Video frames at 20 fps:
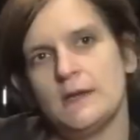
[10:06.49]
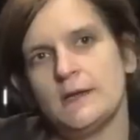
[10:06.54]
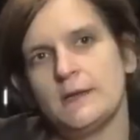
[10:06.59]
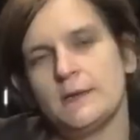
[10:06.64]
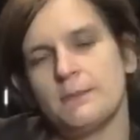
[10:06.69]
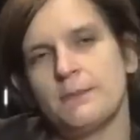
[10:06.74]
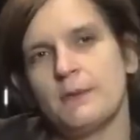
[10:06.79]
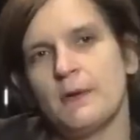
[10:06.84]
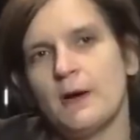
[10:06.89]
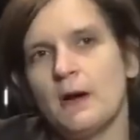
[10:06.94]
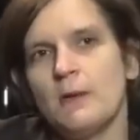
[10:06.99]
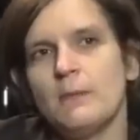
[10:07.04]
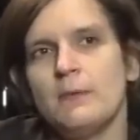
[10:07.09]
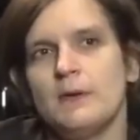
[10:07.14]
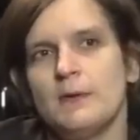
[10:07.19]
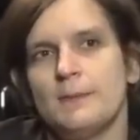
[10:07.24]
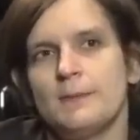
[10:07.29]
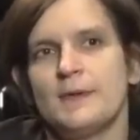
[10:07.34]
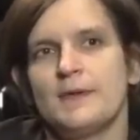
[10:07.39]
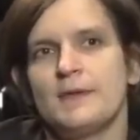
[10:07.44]
the
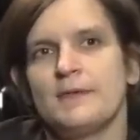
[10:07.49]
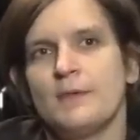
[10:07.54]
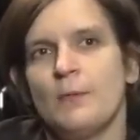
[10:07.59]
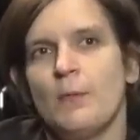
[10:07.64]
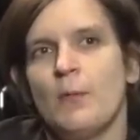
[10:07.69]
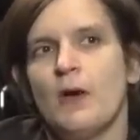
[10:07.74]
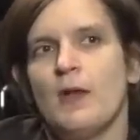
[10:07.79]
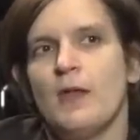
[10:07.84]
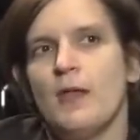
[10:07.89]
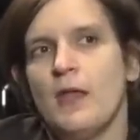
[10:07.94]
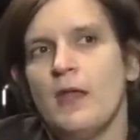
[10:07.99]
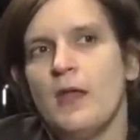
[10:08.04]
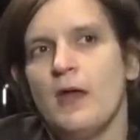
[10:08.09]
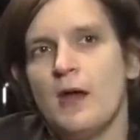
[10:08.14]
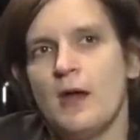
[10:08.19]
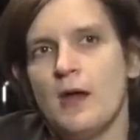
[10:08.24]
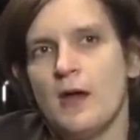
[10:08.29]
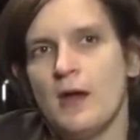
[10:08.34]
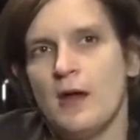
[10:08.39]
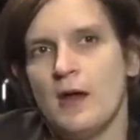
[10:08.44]
problem is when
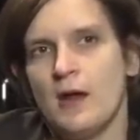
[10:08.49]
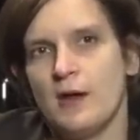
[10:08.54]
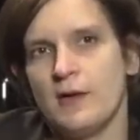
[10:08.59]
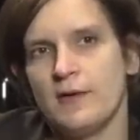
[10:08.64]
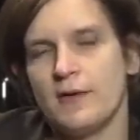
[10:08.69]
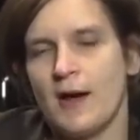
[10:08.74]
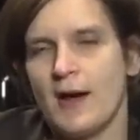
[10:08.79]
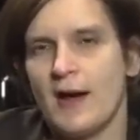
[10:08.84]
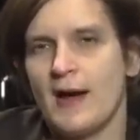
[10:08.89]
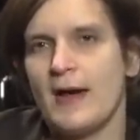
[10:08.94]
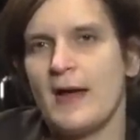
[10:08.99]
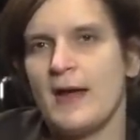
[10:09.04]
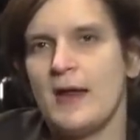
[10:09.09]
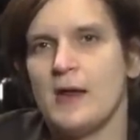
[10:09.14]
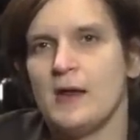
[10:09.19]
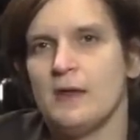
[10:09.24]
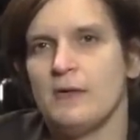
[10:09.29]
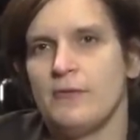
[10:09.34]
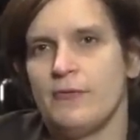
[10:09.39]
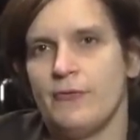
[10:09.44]
they
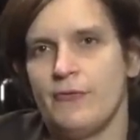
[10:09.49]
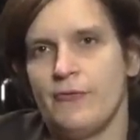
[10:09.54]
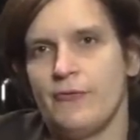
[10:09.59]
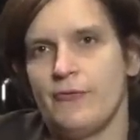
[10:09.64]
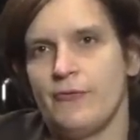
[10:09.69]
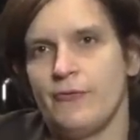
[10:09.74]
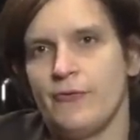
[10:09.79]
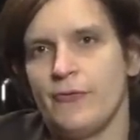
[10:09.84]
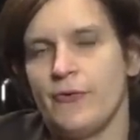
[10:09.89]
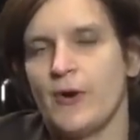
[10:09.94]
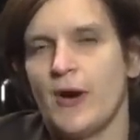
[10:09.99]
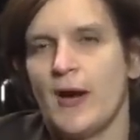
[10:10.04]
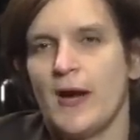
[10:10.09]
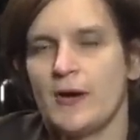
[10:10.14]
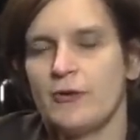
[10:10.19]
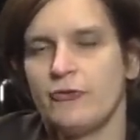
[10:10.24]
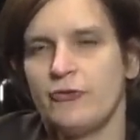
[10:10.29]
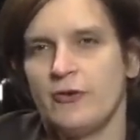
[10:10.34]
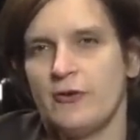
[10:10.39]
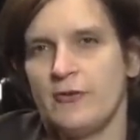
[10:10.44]
drive your
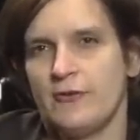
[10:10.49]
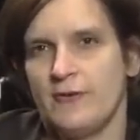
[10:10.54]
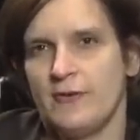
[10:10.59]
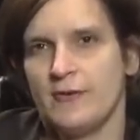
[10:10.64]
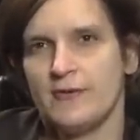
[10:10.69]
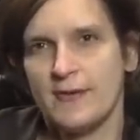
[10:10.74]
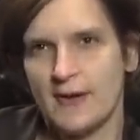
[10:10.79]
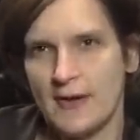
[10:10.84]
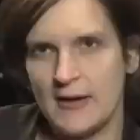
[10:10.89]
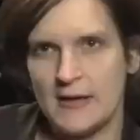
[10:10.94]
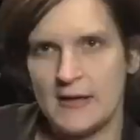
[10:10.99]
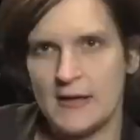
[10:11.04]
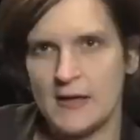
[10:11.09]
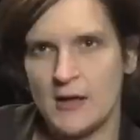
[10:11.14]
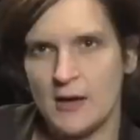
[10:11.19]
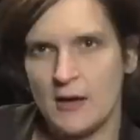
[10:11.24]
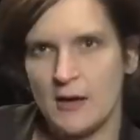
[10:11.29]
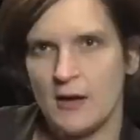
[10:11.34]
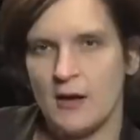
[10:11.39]
actions entirely.